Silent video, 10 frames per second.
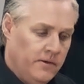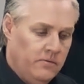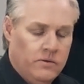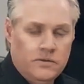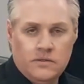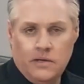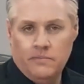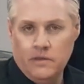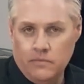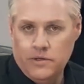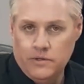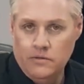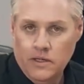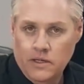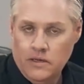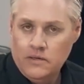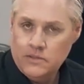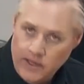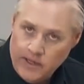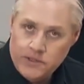that it wasn't something that we should
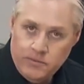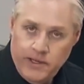touch.